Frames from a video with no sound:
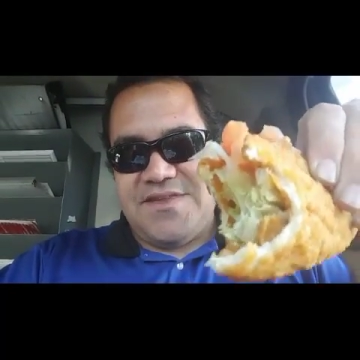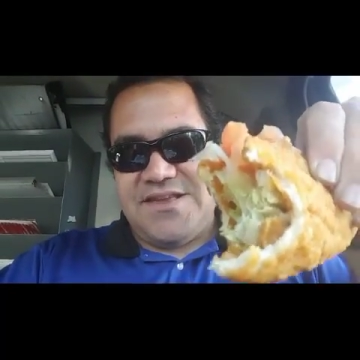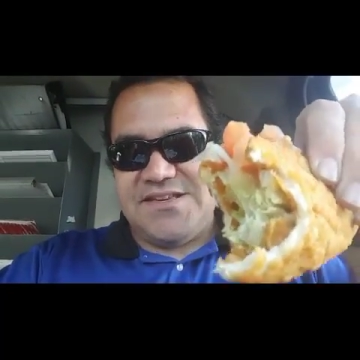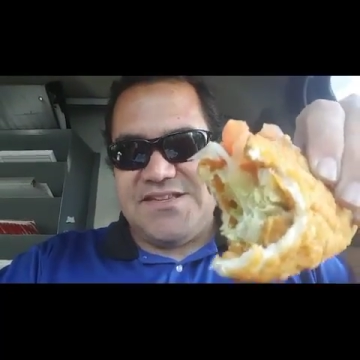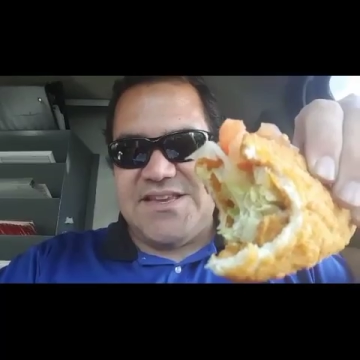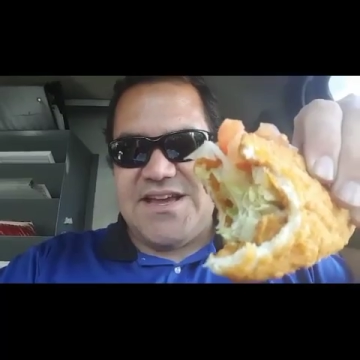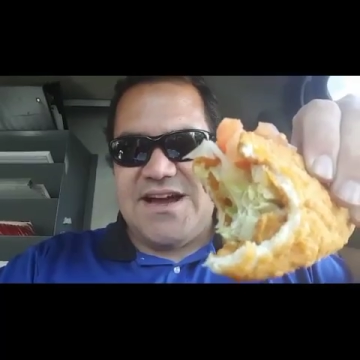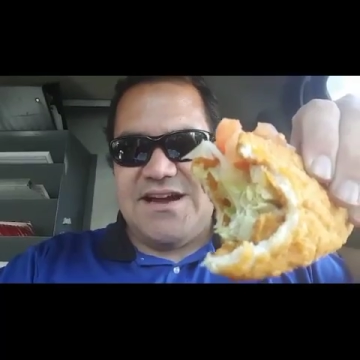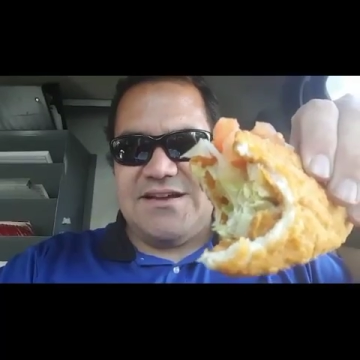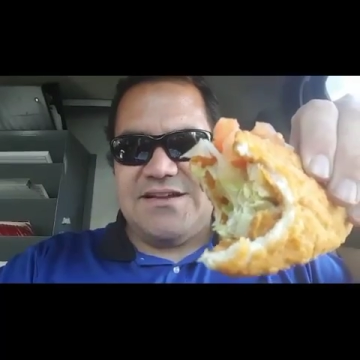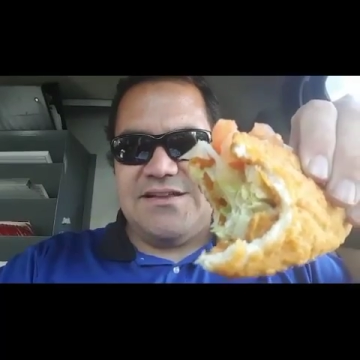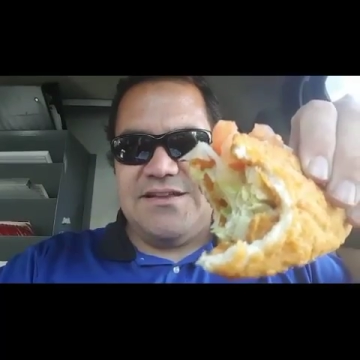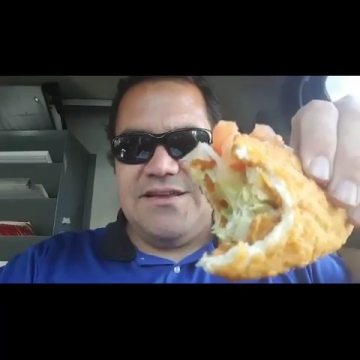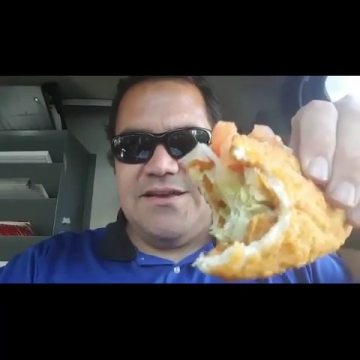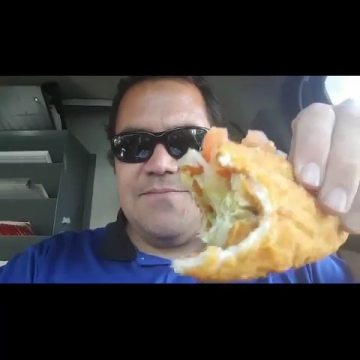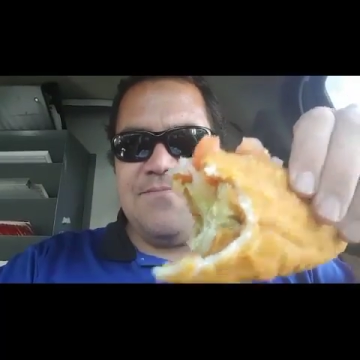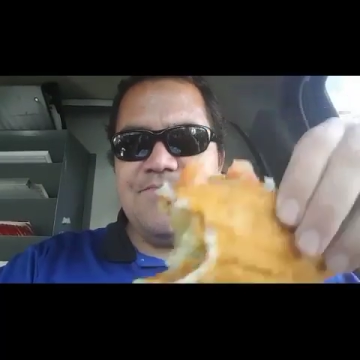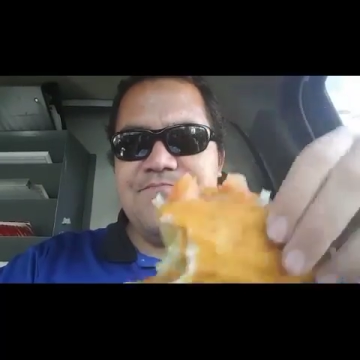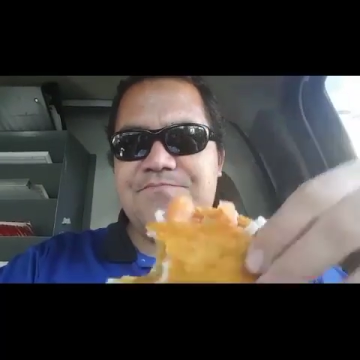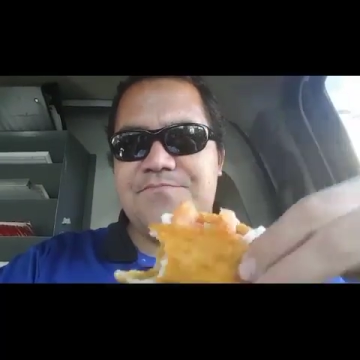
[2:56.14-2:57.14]

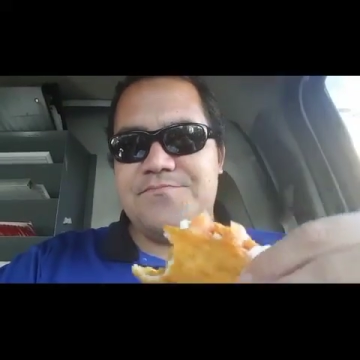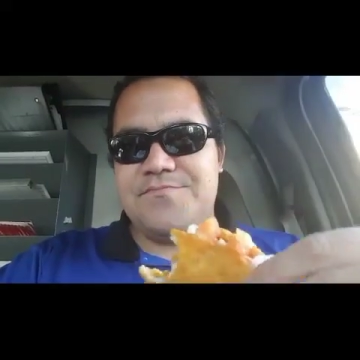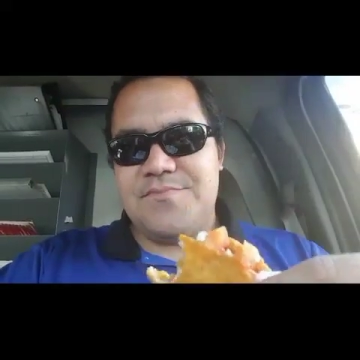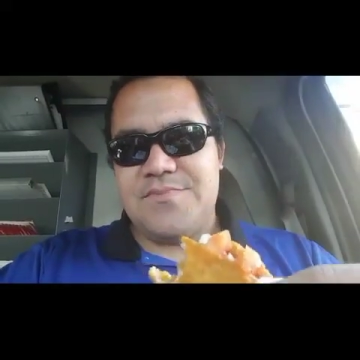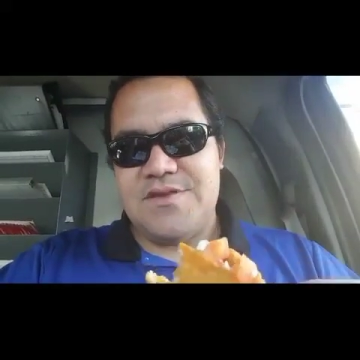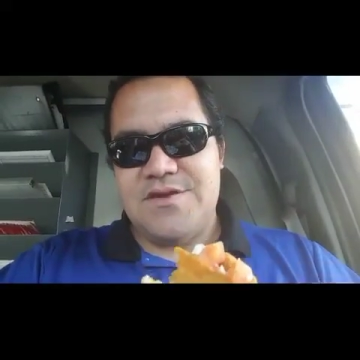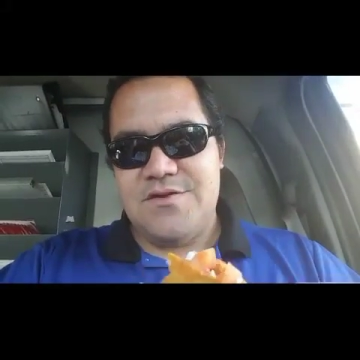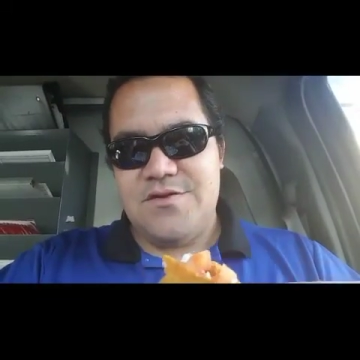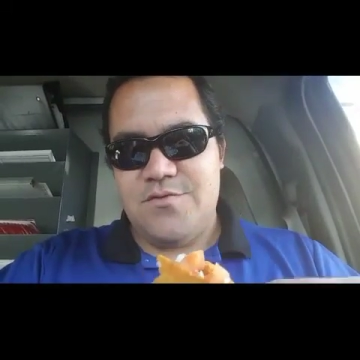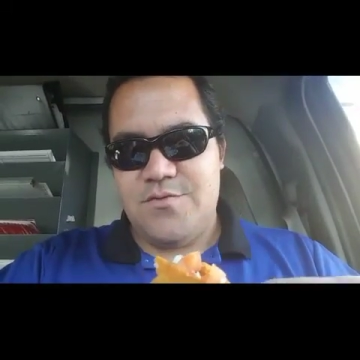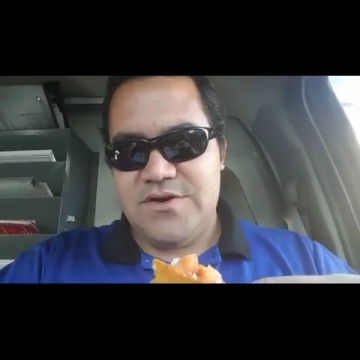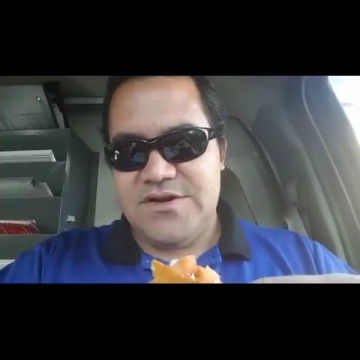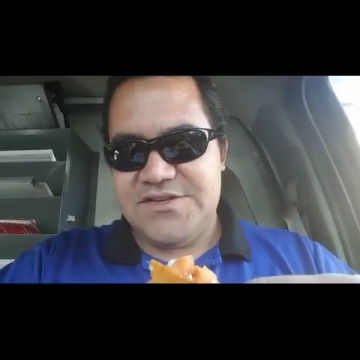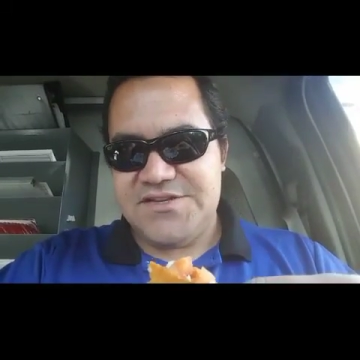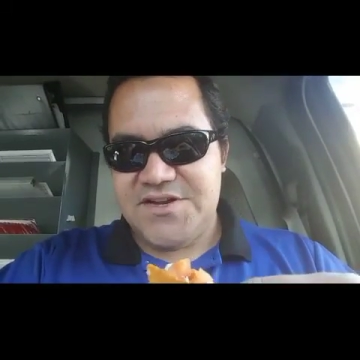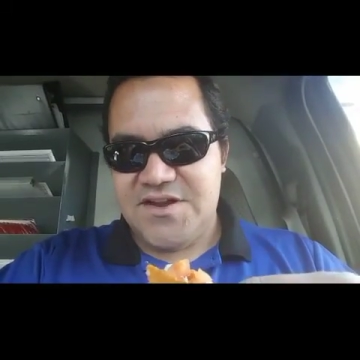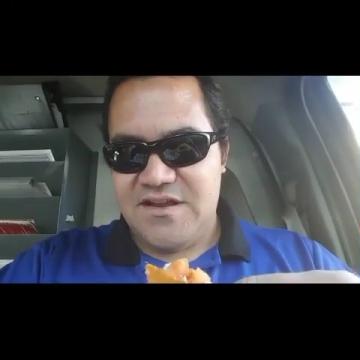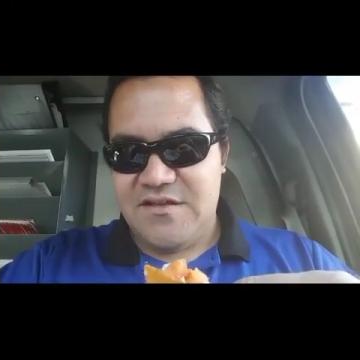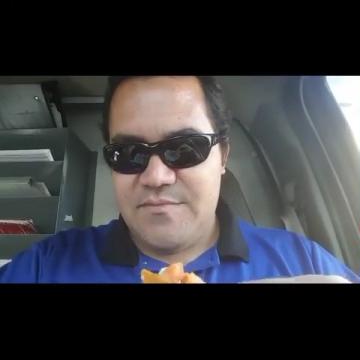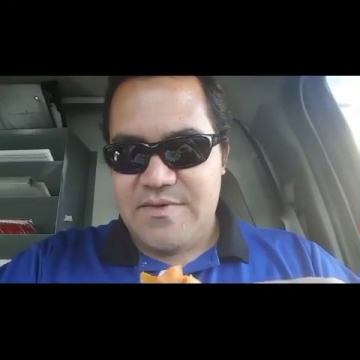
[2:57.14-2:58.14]
exactly what
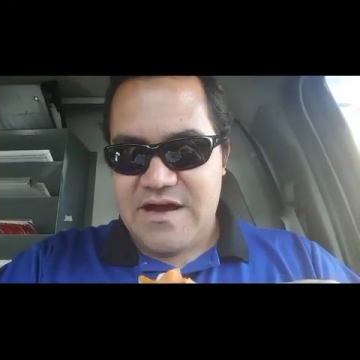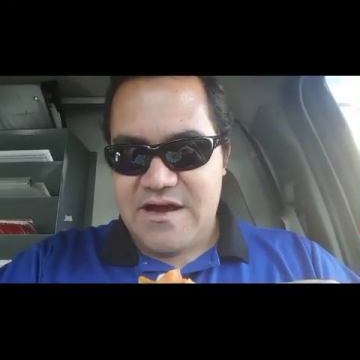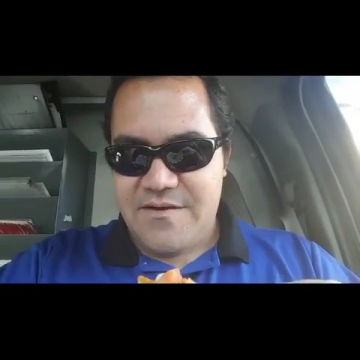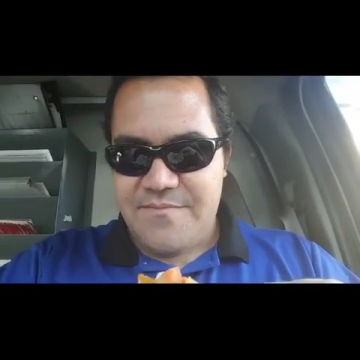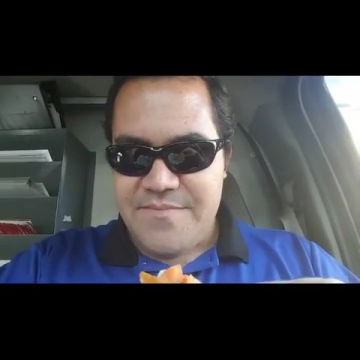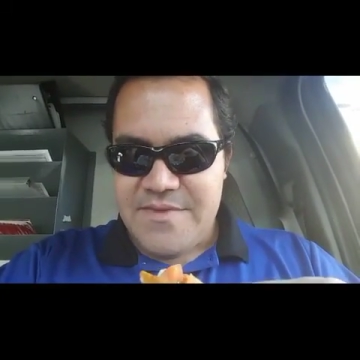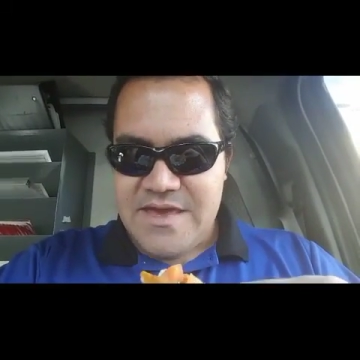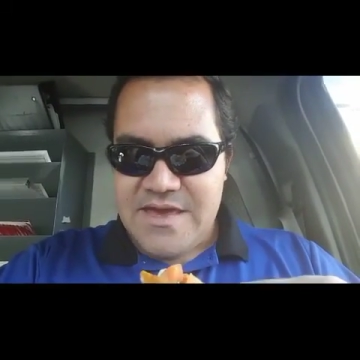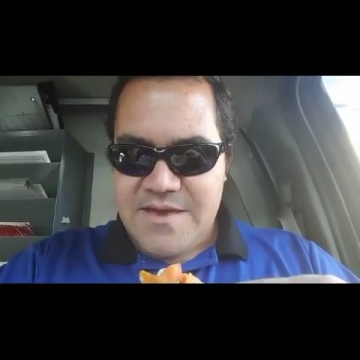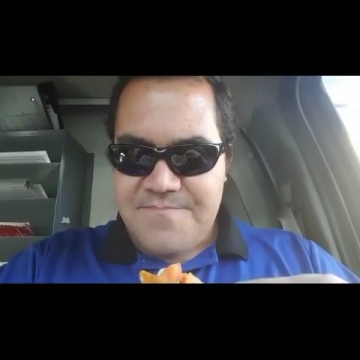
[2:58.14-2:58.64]
it's all about.